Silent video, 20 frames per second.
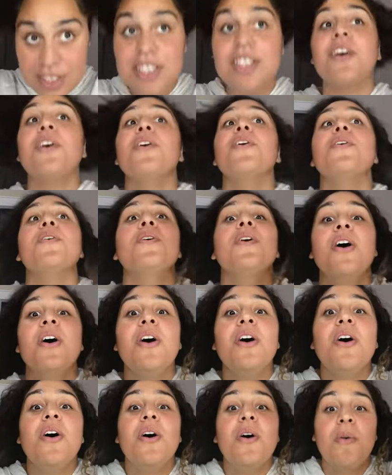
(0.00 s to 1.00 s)
So
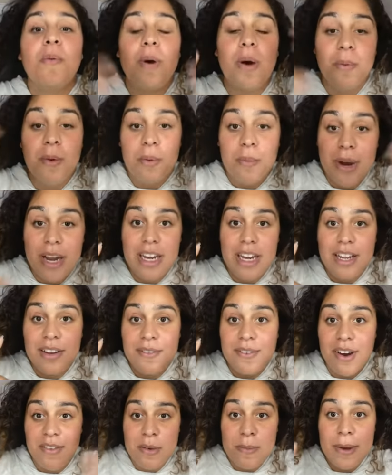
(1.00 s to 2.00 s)
while we're waiting
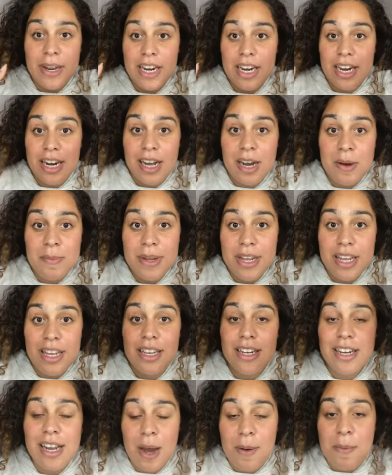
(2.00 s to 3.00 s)
for everybody to come
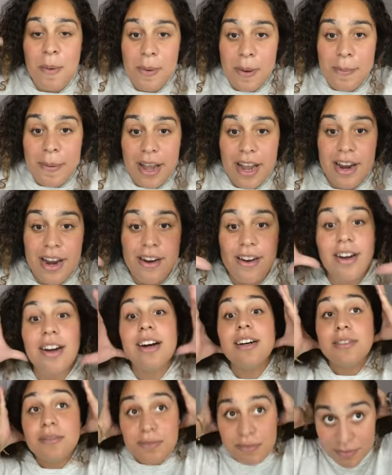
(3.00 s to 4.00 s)
in, I'm gonna put my hair
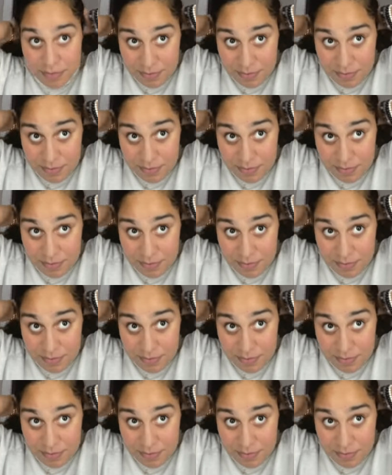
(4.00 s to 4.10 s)
up.